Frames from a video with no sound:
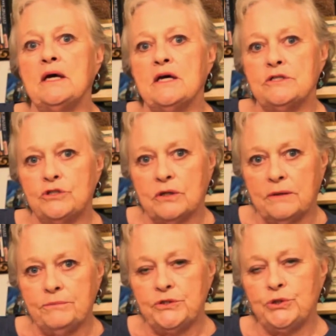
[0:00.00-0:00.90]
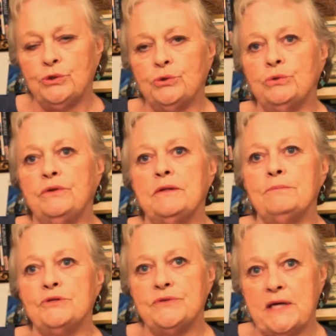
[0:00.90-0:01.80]
took them to the
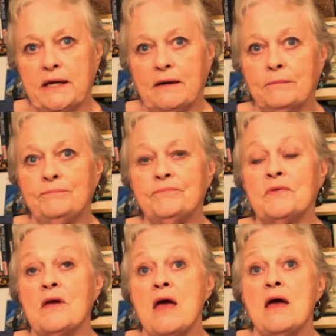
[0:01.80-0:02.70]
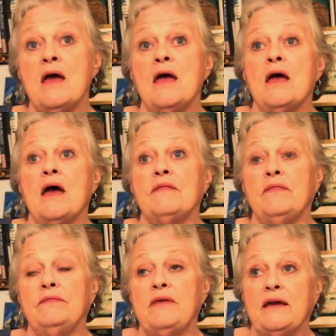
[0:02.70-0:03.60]
museum.
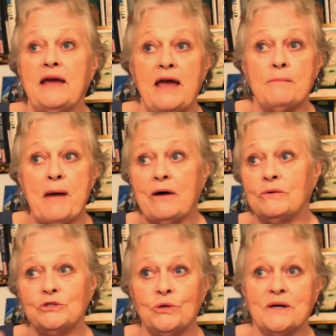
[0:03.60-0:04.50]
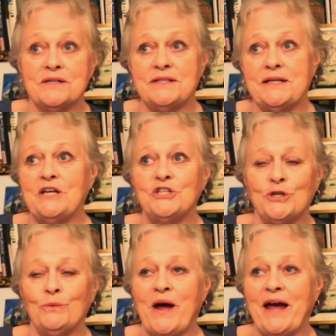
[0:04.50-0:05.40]
They came out to our
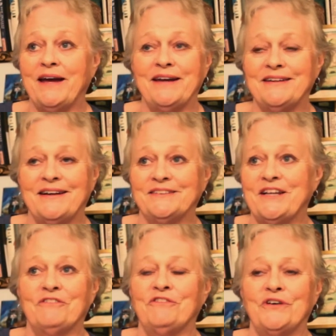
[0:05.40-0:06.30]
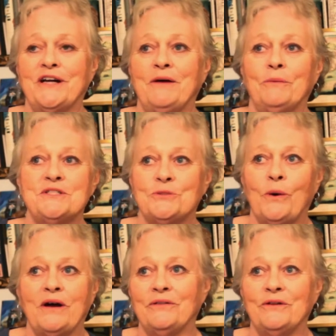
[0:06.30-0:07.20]
station wagon. I'll never forget, we
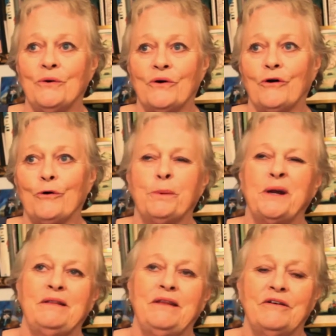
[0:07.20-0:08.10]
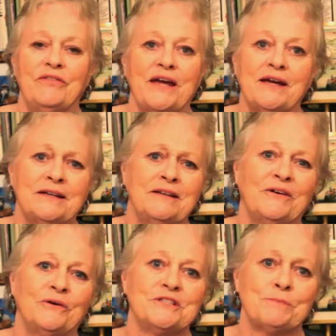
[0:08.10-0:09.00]
swung the door open and they're thinking,
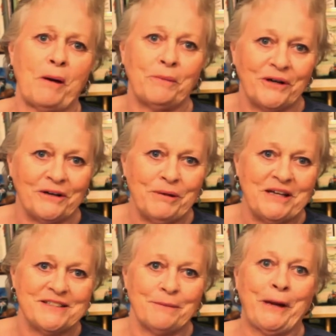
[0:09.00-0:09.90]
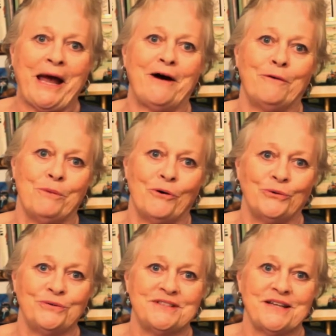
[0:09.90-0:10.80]
oh, it's probably going to be some cow bones.